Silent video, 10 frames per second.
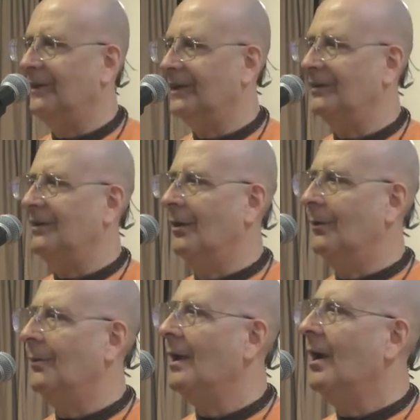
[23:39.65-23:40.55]
We can
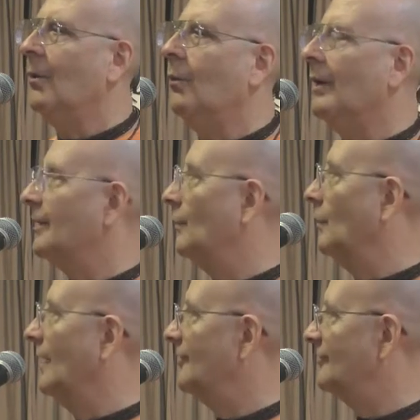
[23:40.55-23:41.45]
know what it
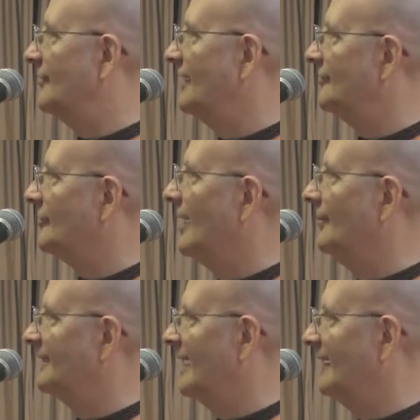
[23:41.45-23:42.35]
was that
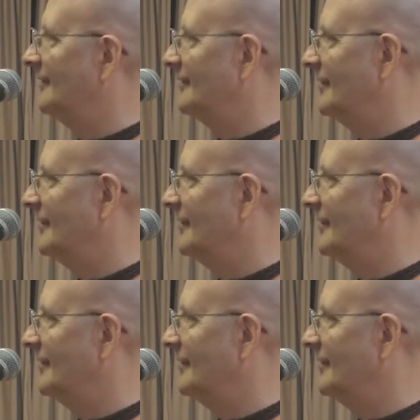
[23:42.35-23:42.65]
traumatized